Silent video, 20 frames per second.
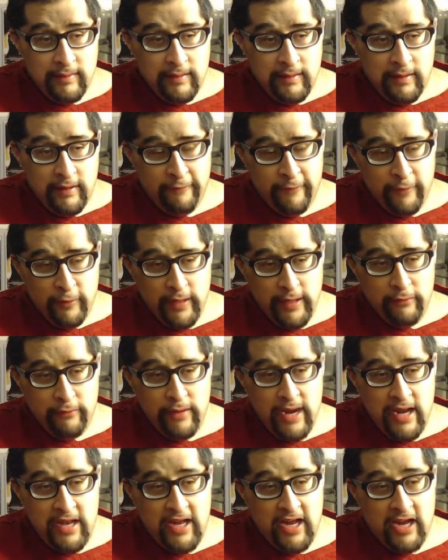If only
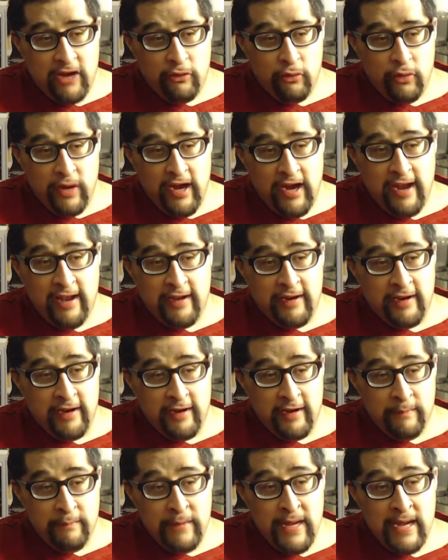Randy Quaid can
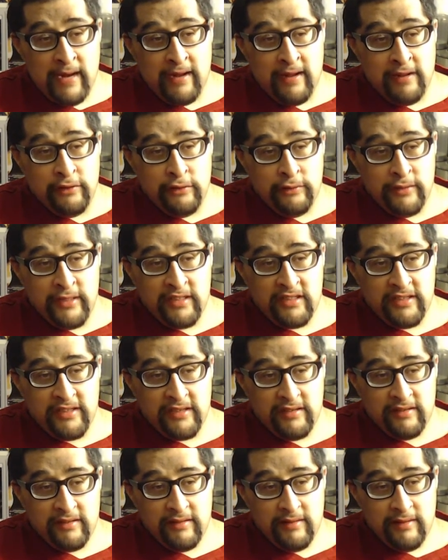come back and do this.
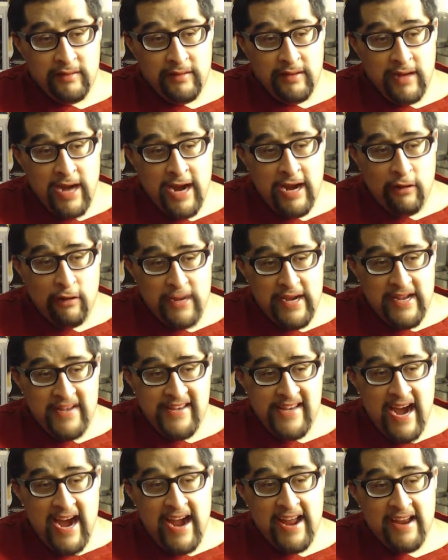I know he
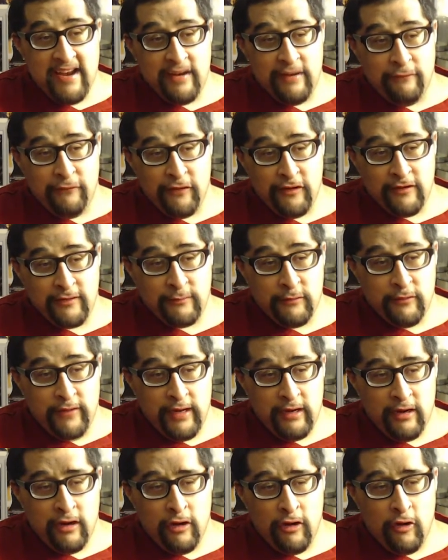died in the first movie.
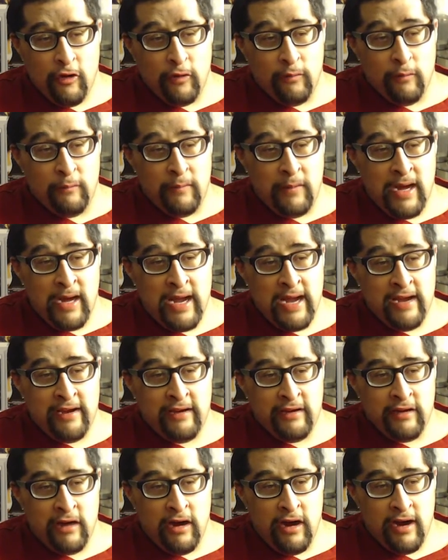Oh my
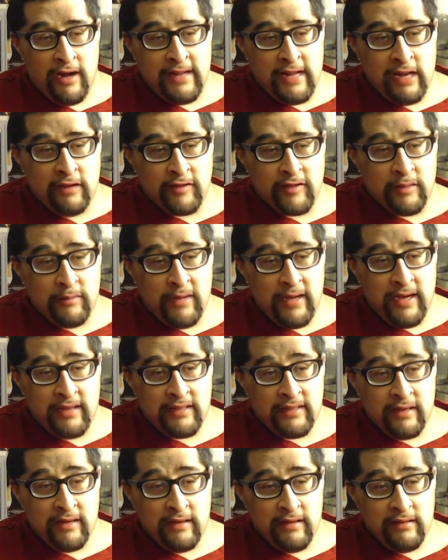god, that looks
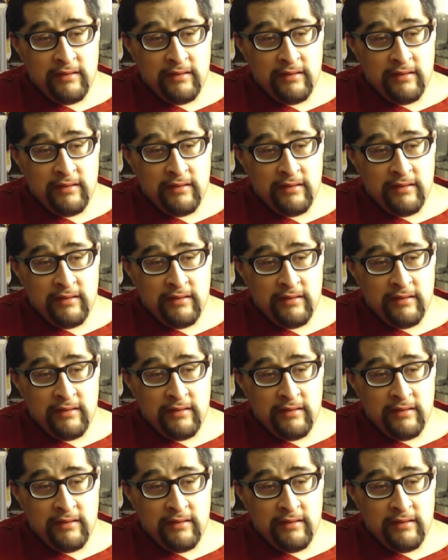amazing.